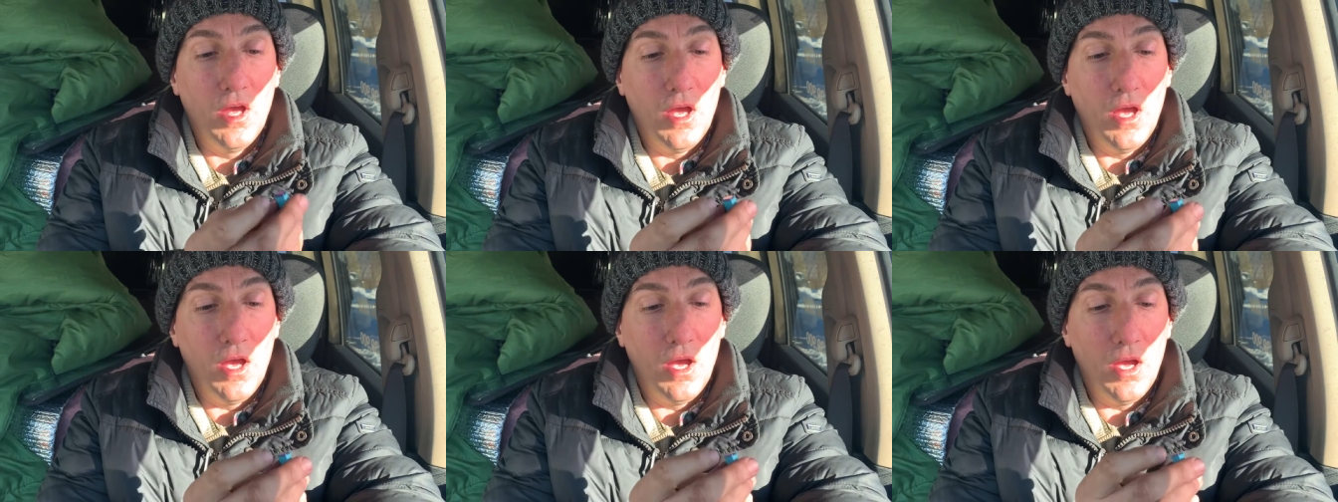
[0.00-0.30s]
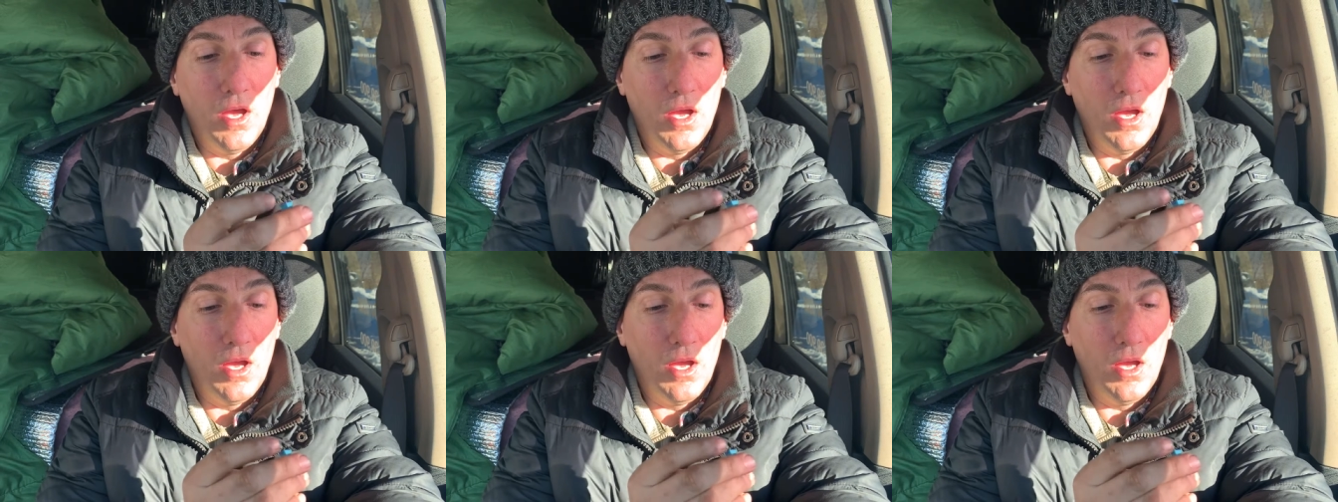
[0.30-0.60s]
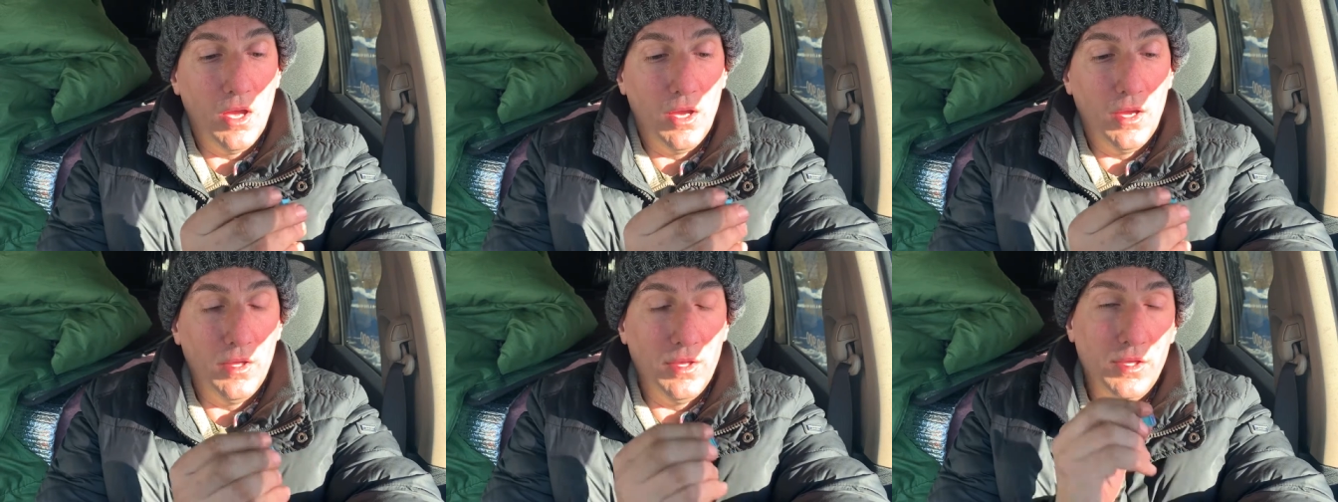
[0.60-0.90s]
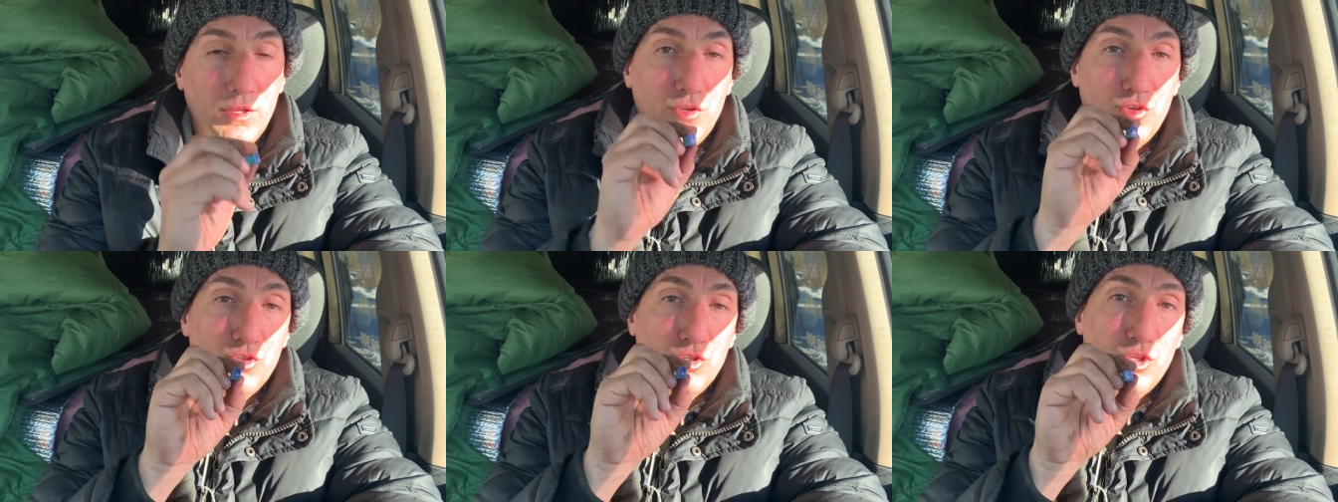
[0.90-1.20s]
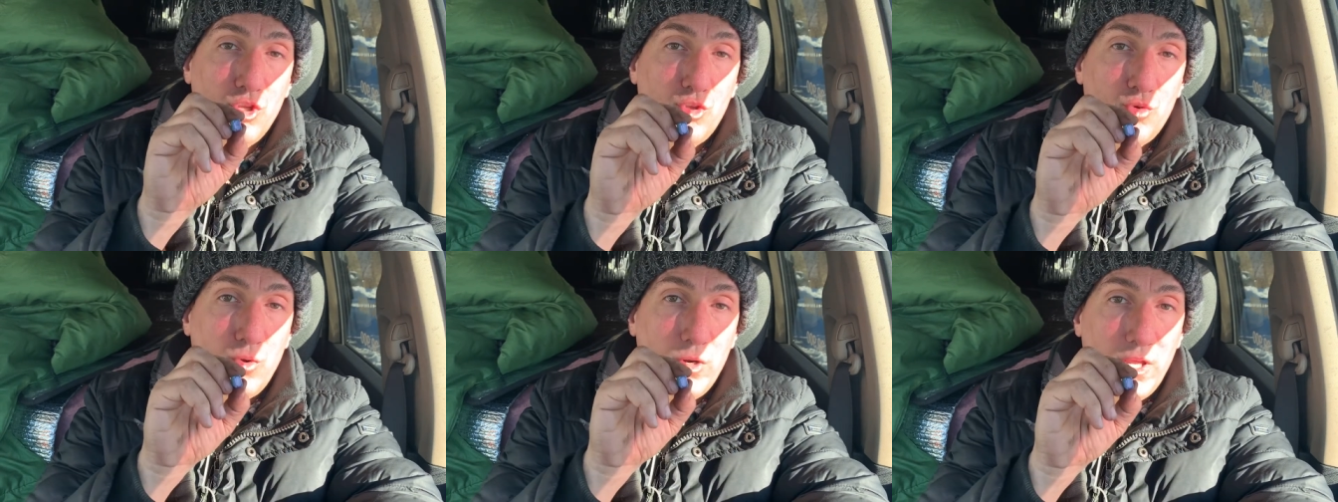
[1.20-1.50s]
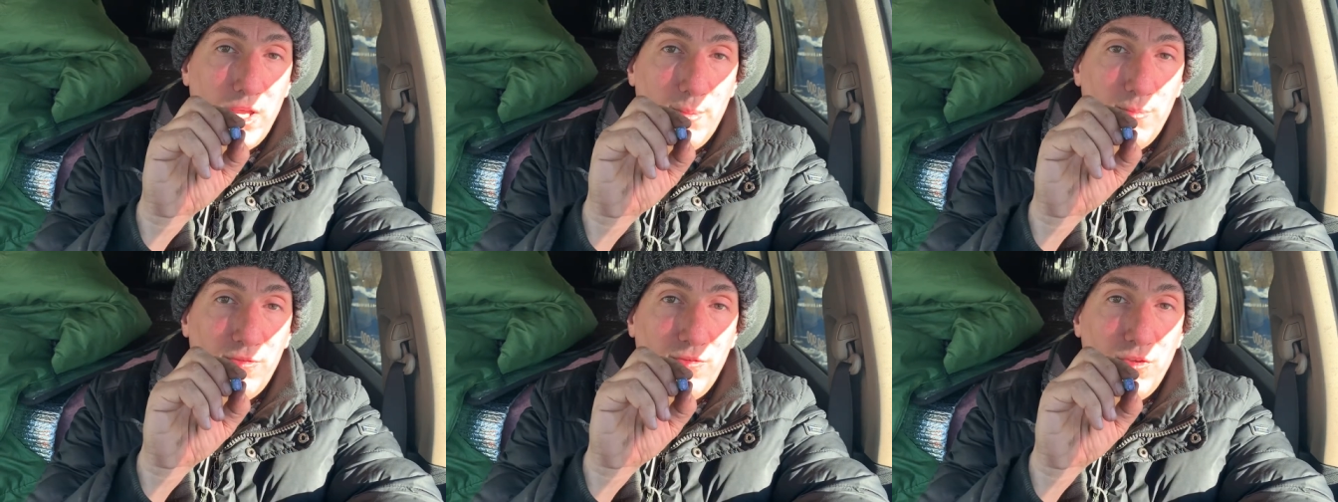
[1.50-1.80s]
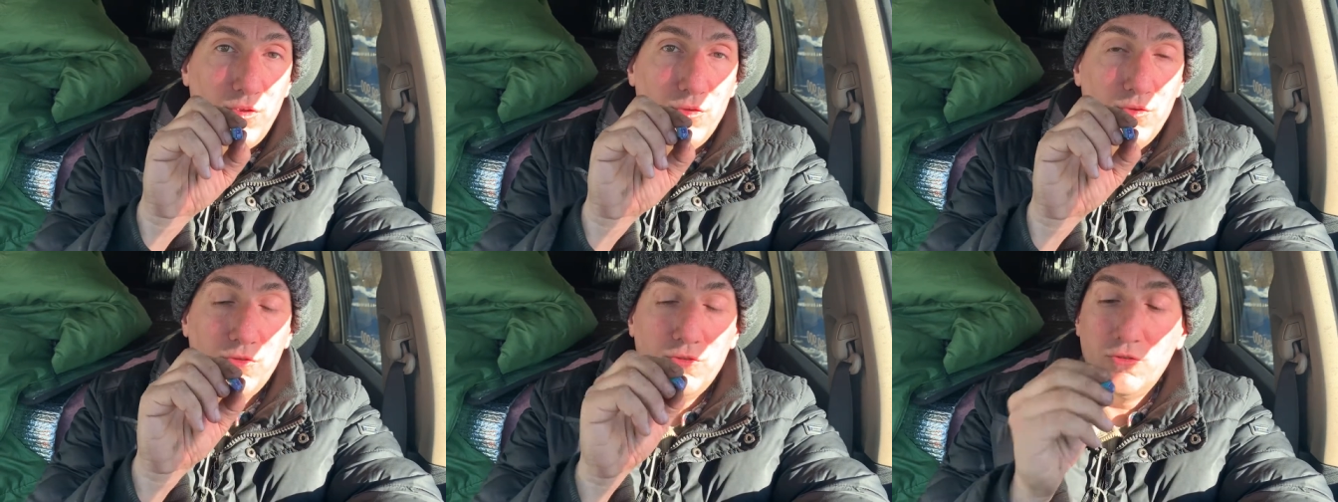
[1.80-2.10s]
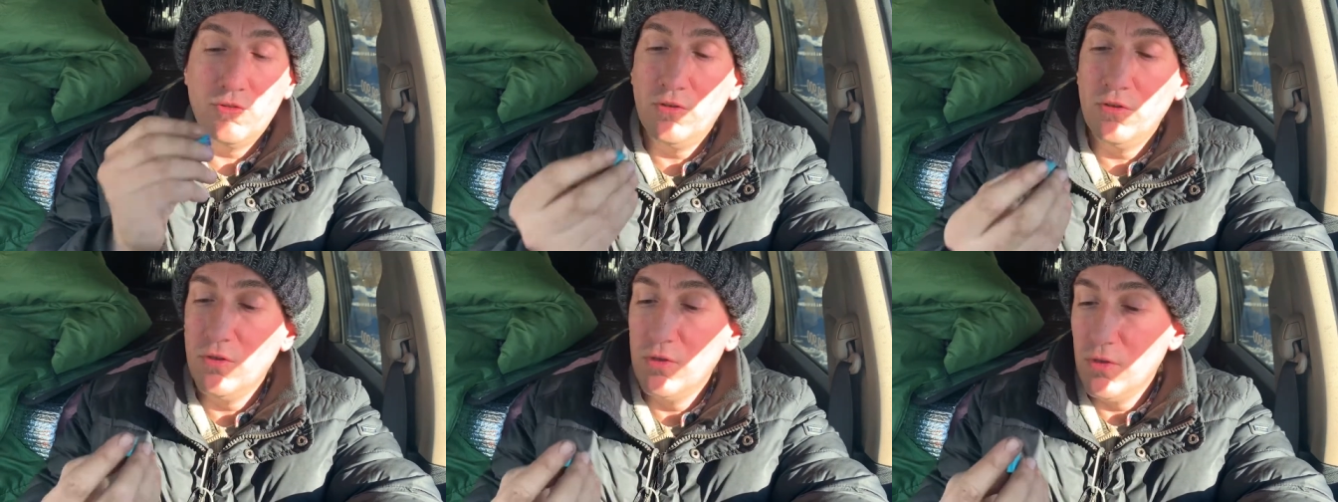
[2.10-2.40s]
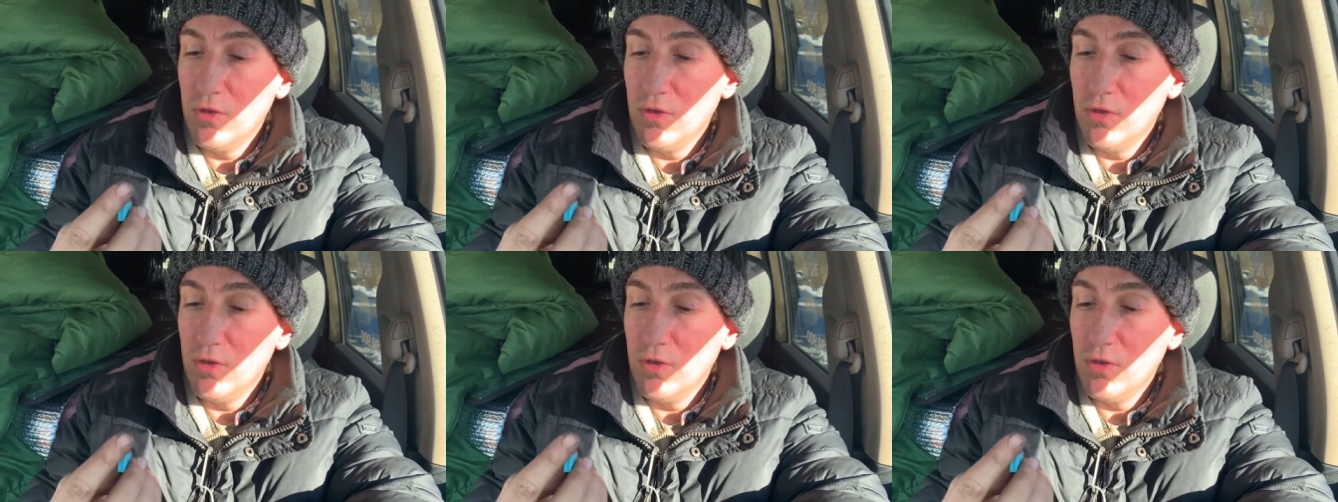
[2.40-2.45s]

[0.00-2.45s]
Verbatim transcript: uh, it uses a 20 amp fuse.